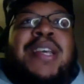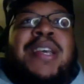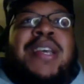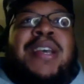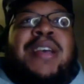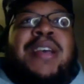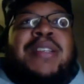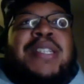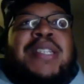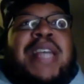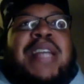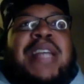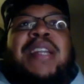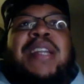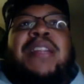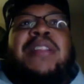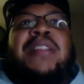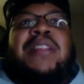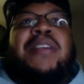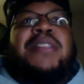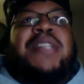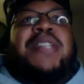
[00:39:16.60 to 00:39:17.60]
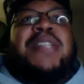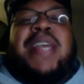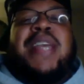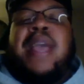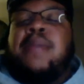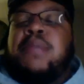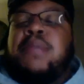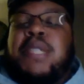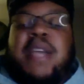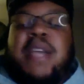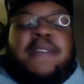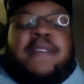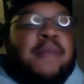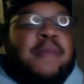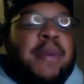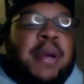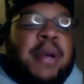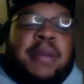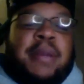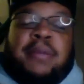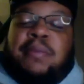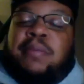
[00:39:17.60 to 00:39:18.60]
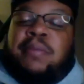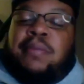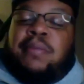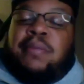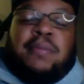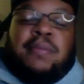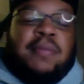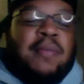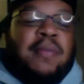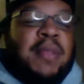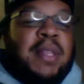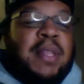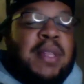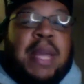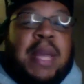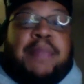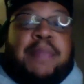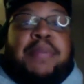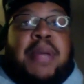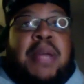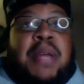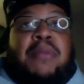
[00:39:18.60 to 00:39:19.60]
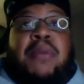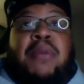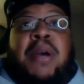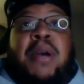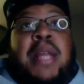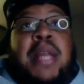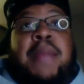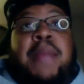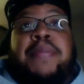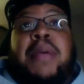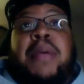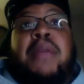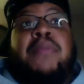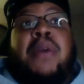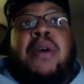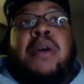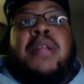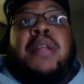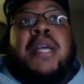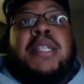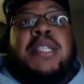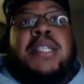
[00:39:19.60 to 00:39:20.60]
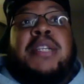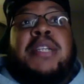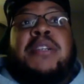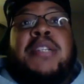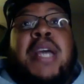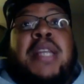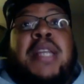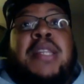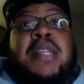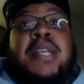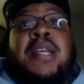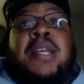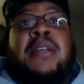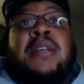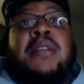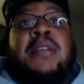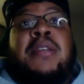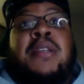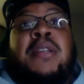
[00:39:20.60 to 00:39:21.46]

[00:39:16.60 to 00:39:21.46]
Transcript: Saturday they lost that Game 7, but they played well. They played well that series, I think.